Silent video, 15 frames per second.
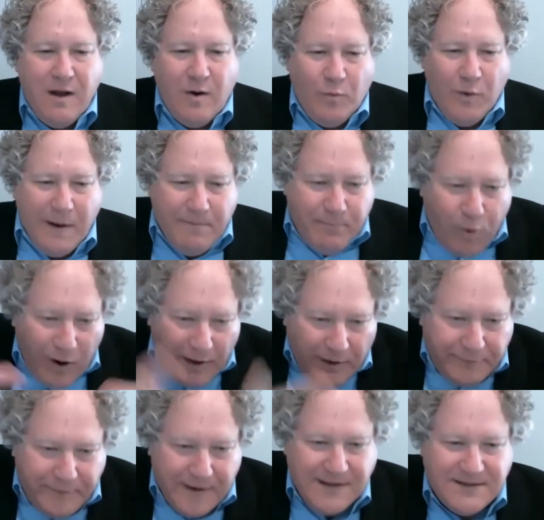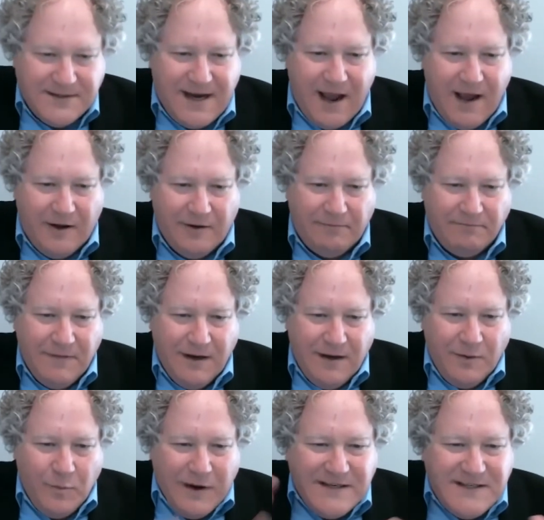we boil things down,
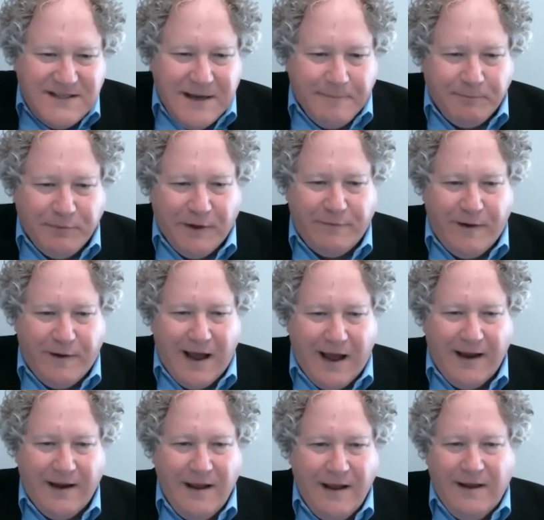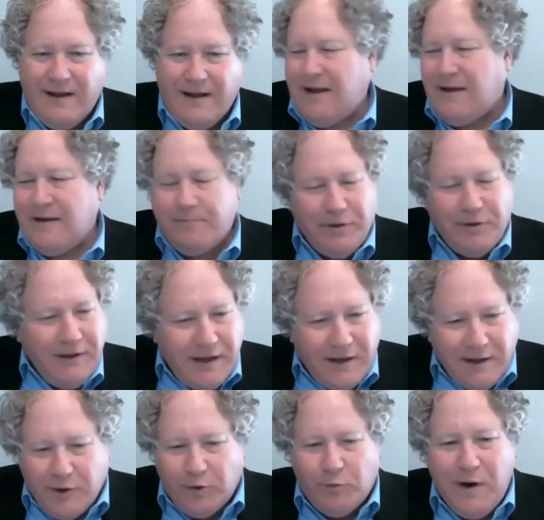we simplify. In the
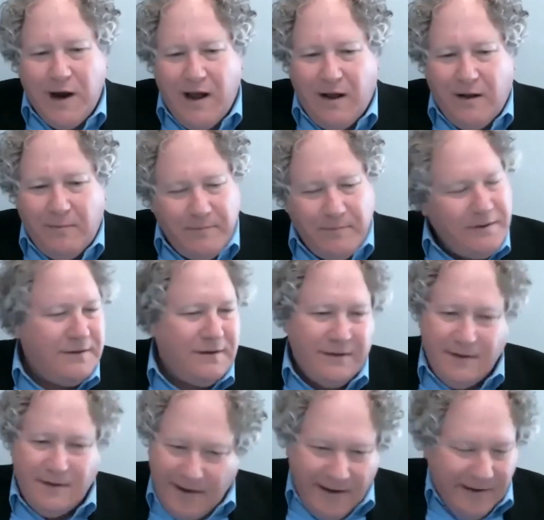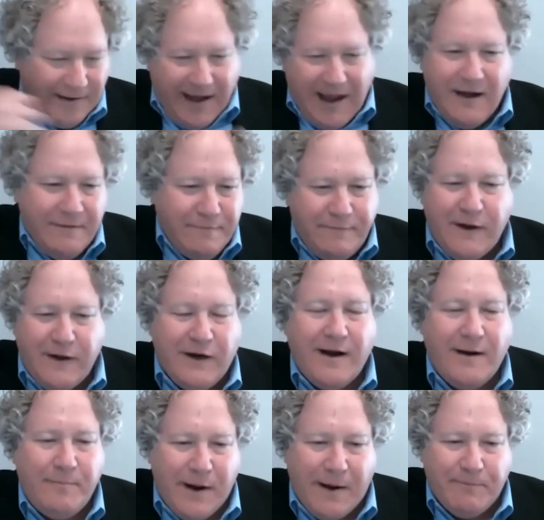political realm, it can it fit on
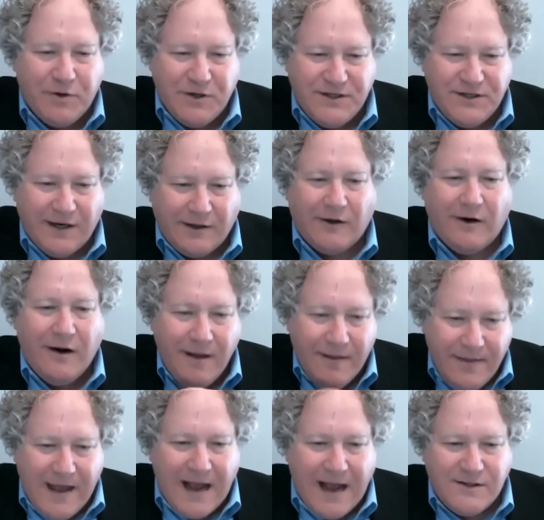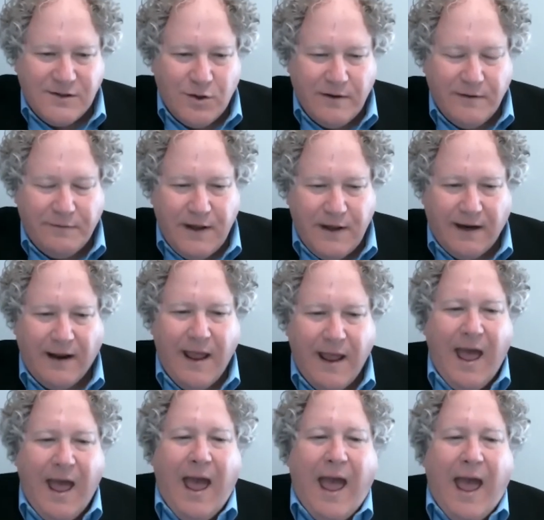a bumper sticker, that sort of thing.
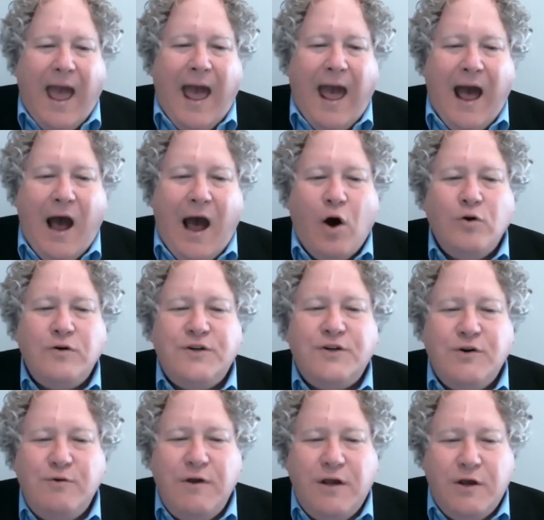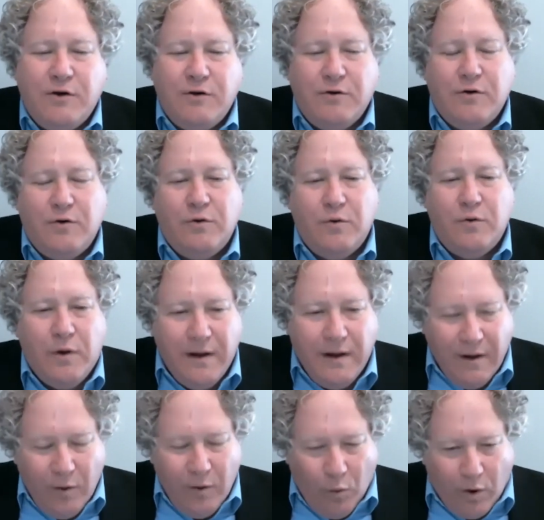How do you
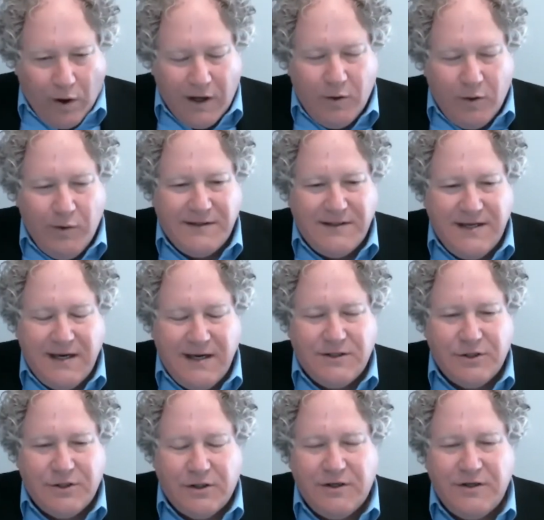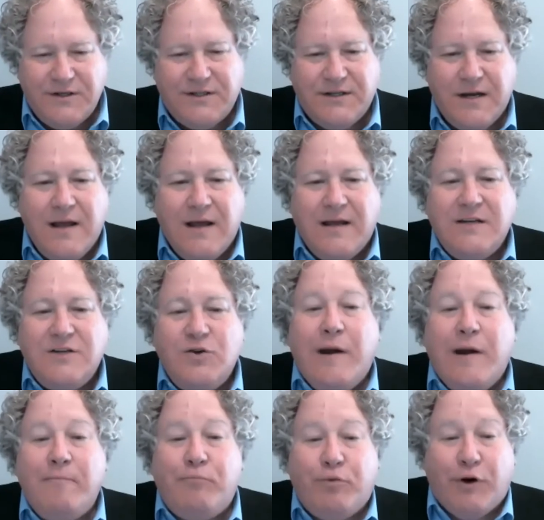work with teachers to
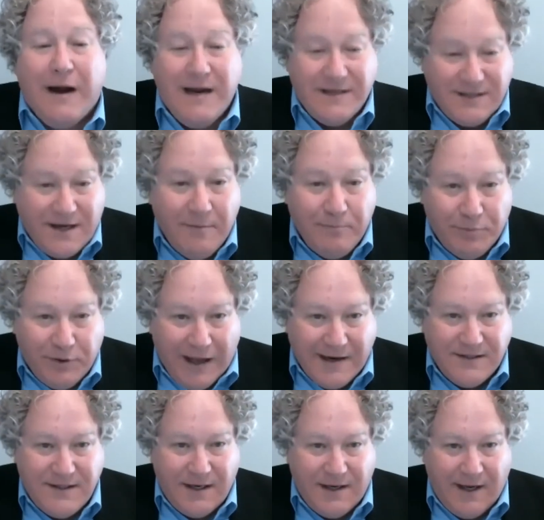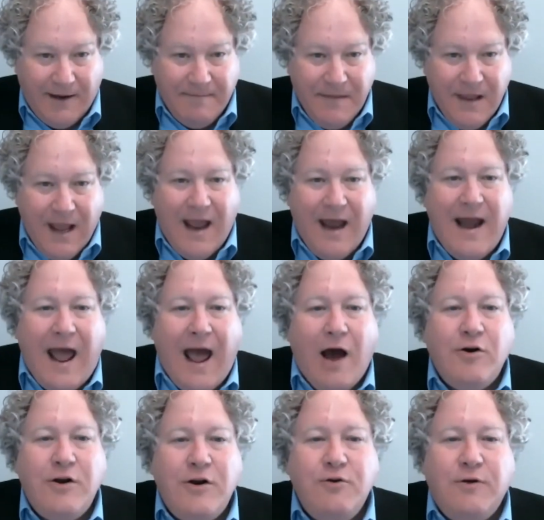embrace complexity? And
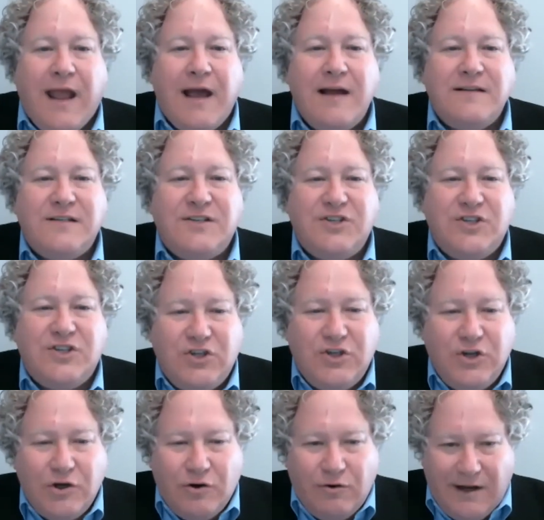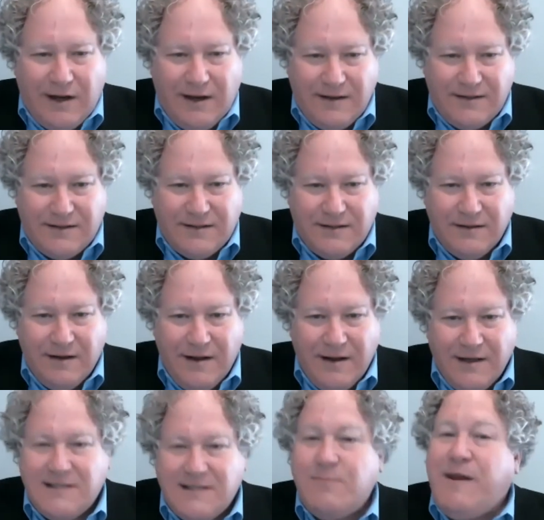how do you get students
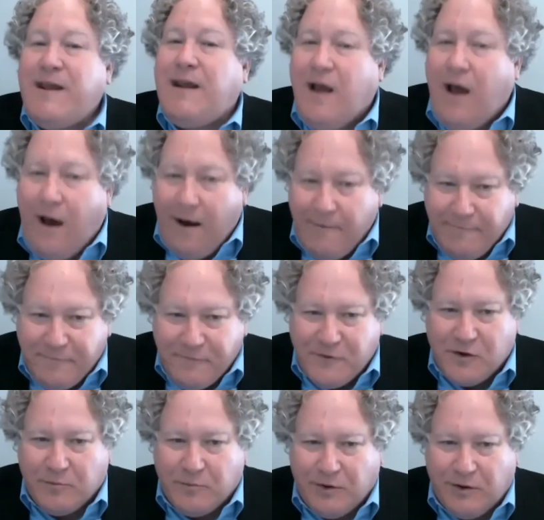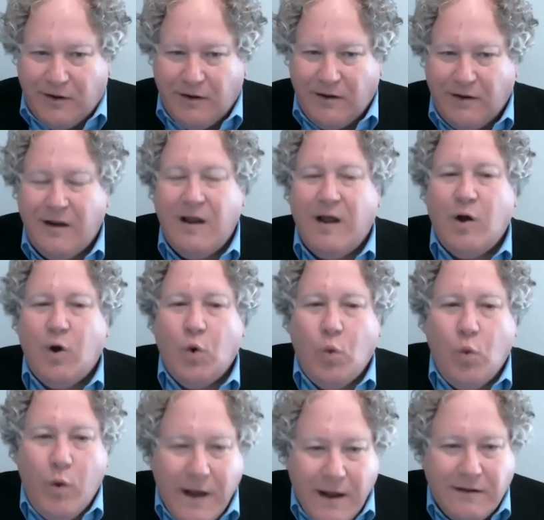to be comfortable
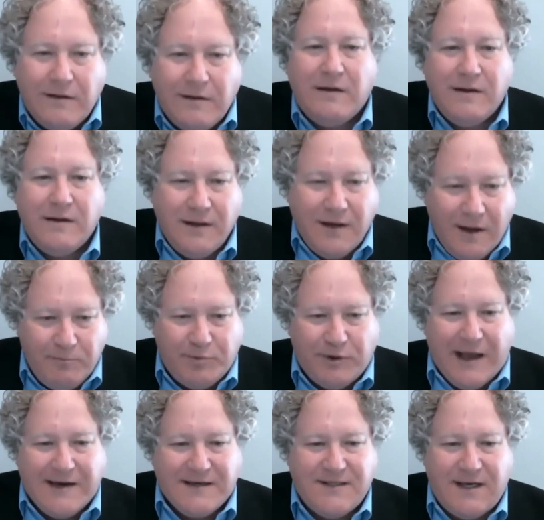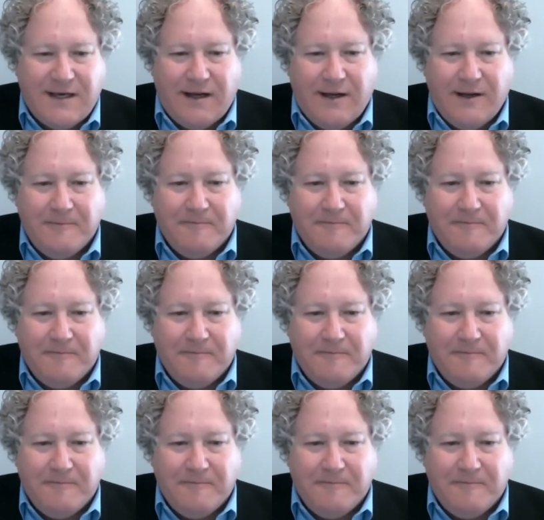with complexity?